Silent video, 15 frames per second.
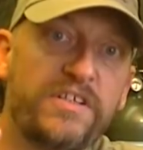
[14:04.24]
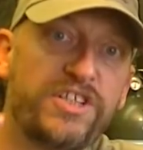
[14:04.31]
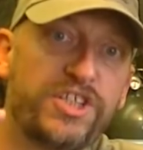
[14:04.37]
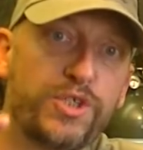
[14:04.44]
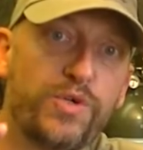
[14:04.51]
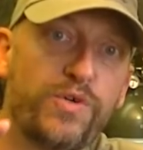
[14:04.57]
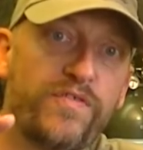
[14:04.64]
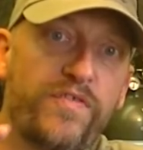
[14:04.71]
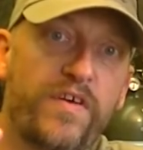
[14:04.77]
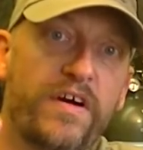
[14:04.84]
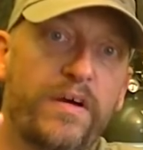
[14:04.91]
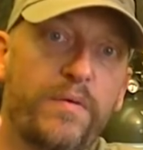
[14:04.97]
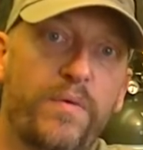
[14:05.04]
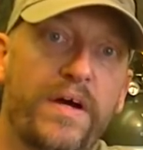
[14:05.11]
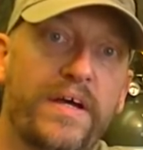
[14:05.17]

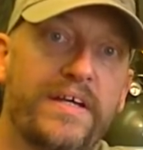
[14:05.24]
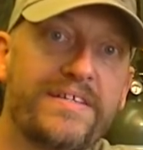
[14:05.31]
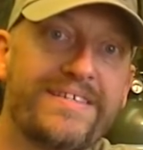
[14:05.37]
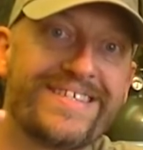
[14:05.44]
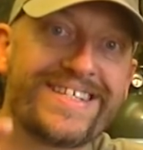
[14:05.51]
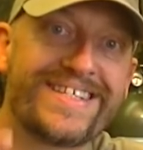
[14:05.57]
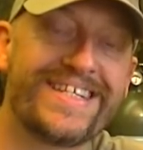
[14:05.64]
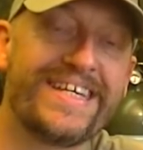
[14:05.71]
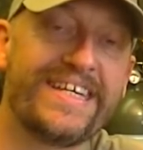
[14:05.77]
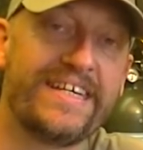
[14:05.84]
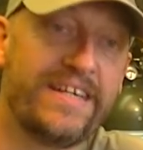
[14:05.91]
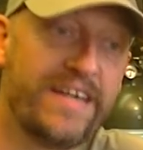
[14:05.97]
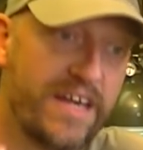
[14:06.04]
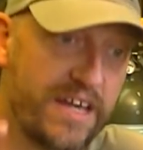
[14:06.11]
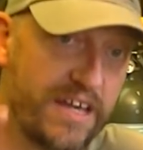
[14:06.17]
surefire way to
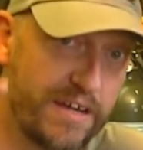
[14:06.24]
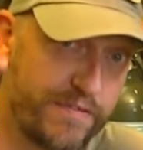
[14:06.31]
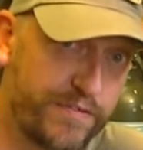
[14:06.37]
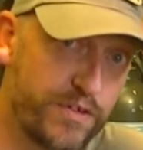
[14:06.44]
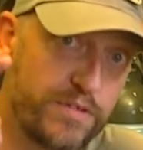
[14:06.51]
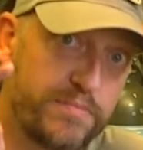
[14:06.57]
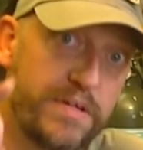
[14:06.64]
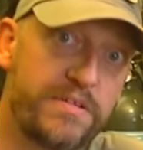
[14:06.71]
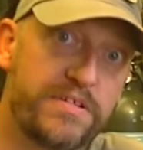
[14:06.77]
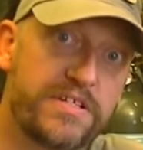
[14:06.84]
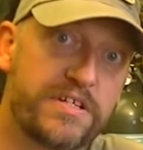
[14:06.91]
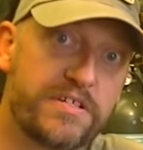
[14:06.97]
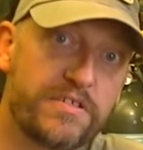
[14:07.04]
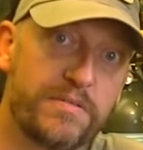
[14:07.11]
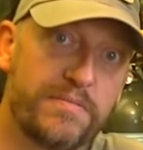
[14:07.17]
see if your immune
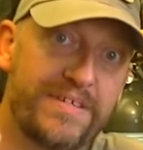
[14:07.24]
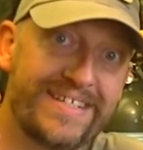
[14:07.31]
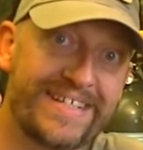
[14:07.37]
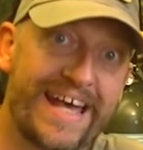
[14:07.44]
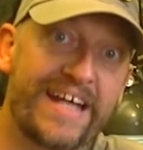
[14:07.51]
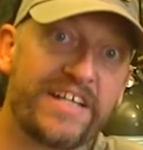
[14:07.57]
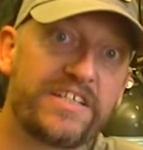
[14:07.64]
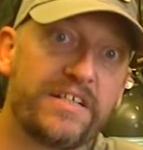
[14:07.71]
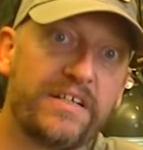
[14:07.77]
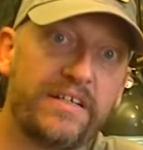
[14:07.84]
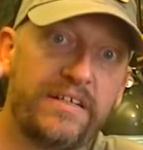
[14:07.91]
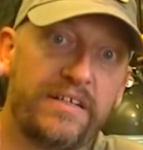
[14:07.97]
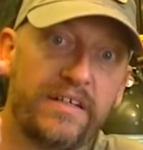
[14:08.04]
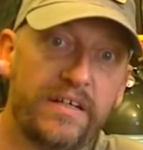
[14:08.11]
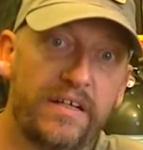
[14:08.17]
system is
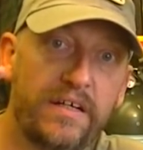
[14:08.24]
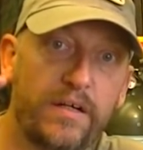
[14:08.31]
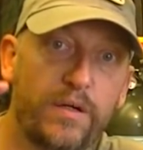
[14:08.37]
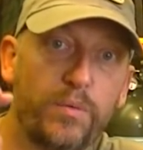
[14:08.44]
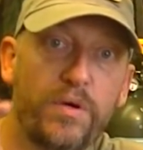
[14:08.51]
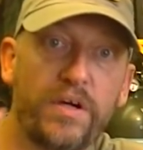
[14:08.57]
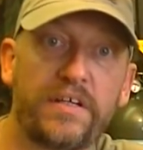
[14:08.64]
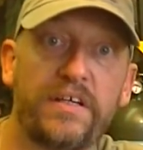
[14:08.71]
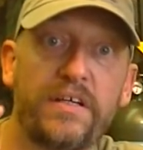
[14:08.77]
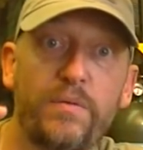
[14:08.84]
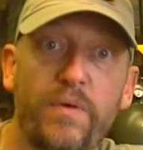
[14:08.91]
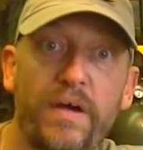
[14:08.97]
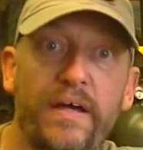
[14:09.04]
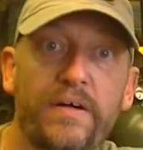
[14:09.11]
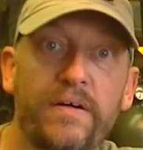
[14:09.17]
actually working
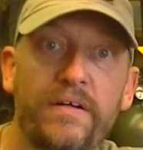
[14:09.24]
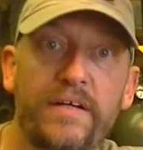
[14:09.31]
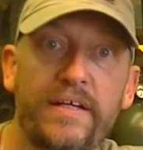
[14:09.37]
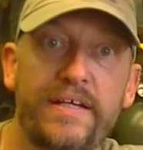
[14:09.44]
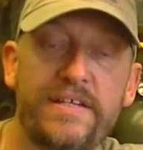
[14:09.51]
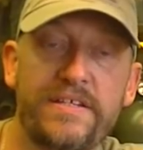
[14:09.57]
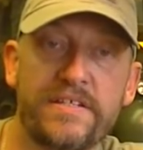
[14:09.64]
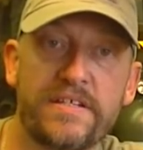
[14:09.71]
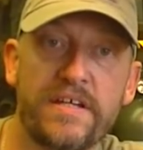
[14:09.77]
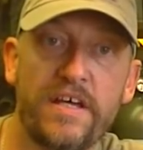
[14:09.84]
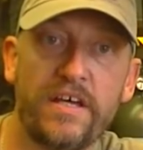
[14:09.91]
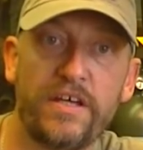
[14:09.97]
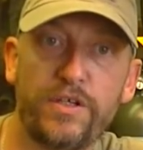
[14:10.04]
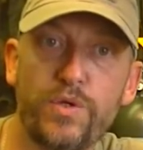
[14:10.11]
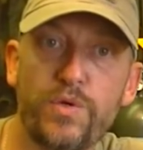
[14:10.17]
well is
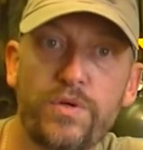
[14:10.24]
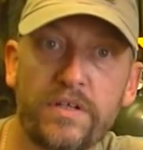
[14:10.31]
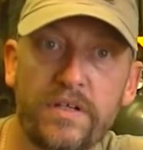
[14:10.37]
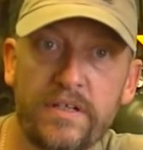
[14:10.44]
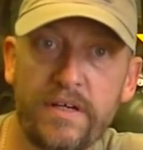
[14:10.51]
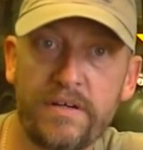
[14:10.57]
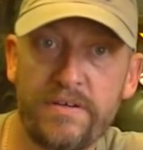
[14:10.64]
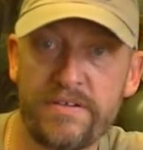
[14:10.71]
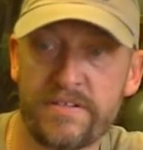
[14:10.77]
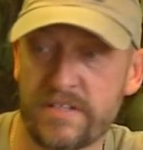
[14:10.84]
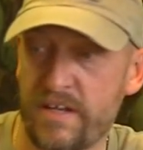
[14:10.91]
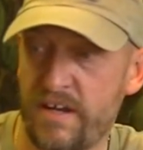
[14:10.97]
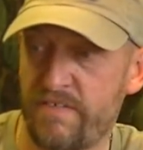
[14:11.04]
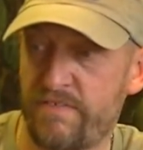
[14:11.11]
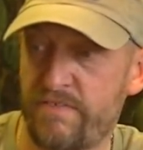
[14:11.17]
you're going to notice
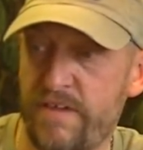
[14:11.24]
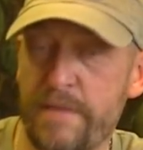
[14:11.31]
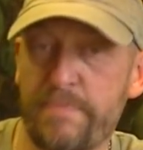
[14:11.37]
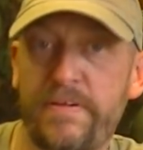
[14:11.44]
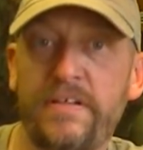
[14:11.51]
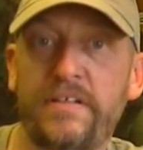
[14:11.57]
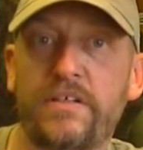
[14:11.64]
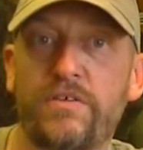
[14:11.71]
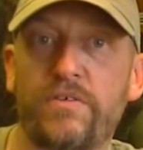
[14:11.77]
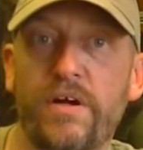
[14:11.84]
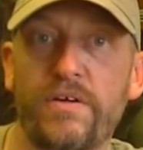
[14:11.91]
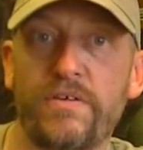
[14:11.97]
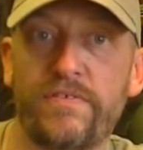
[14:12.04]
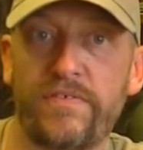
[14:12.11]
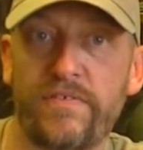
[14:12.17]
a rapid
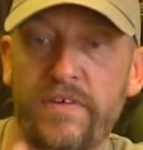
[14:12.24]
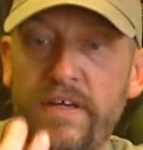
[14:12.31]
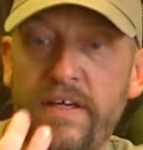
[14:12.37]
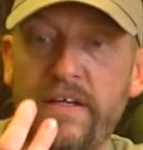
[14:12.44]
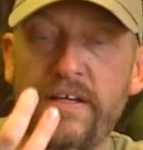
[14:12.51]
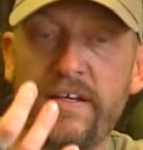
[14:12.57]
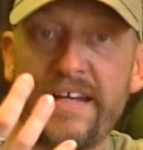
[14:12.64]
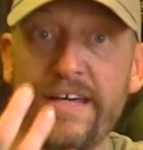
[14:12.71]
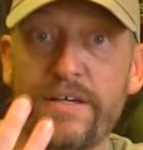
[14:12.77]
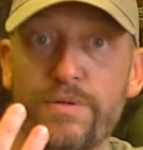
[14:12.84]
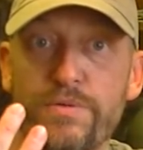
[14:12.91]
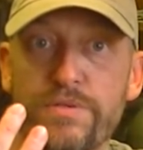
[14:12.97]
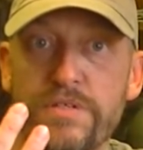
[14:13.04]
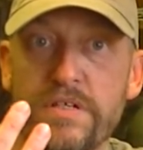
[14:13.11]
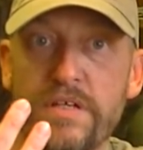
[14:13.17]
growth in
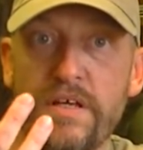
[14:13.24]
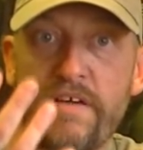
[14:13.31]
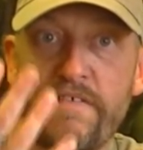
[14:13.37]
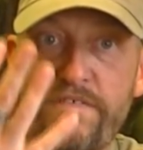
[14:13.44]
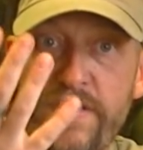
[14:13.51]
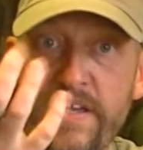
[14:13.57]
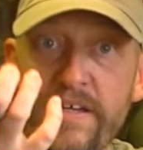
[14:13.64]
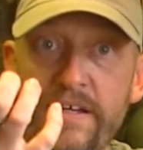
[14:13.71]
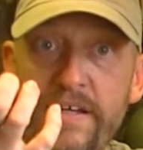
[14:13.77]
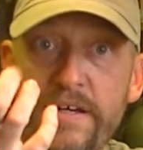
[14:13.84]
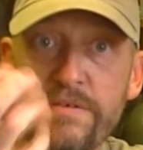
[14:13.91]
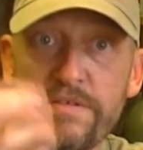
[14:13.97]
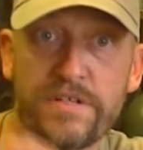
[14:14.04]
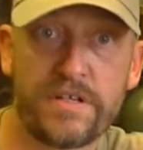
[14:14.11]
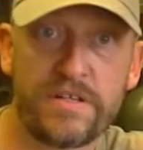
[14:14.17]
nails,
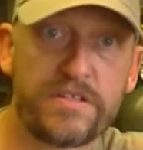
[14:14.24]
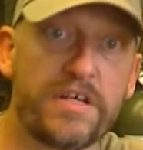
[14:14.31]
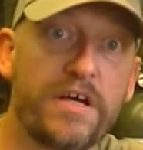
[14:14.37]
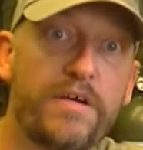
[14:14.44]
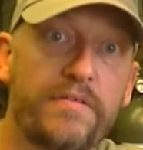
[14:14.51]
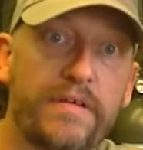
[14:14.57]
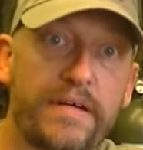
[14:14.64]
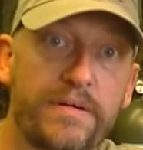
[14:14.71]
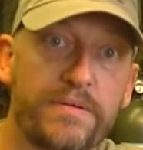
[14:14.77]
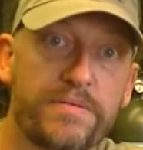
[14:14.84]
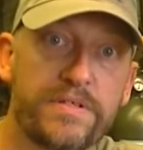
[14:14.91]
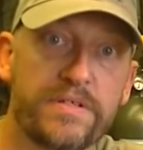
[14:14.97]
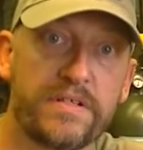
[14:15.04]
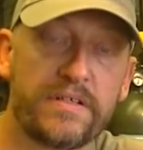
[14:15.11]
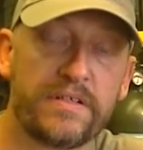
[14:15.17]
fingernails,
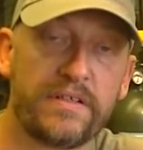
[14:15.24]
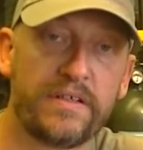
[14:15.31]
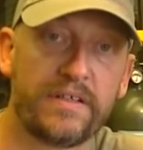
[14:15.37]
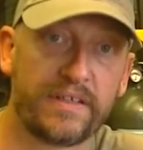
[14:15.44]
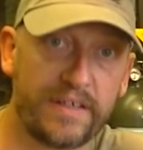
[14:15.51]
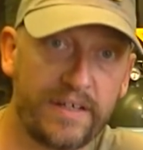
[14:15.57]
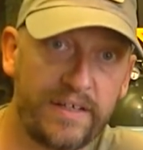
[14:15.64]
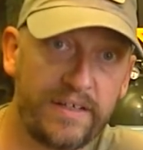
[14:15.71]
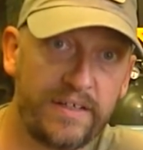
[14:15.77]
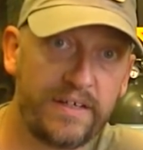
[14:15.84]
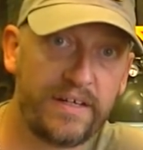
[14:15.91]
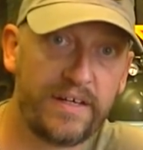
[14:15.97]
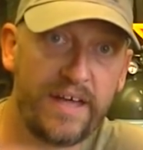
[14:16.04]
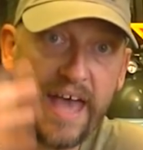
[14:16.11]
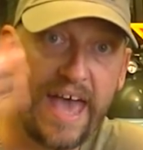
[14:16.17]
toenails, okay,
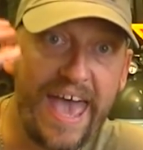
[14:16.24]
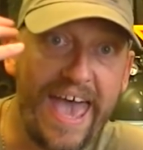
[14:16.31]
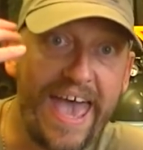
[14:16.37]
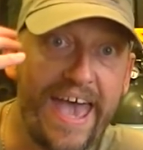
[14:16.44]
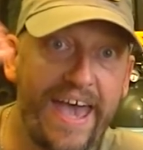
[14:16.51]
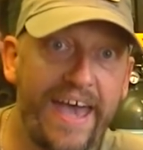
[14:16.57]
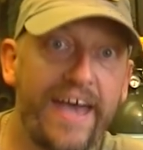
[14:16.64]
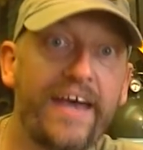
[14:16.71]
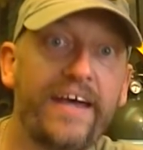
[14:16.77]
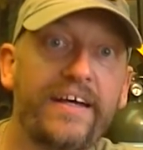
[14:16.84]
hair.